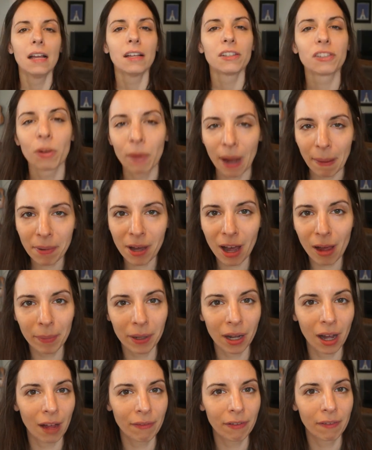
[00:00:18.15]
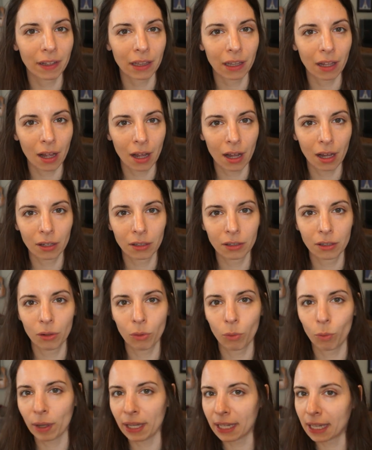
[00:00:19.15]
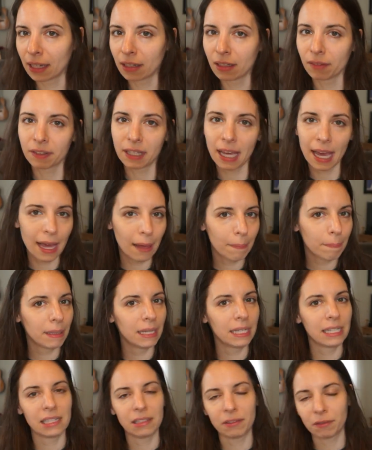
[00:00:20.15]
So I'm coming off of a long weekend of camping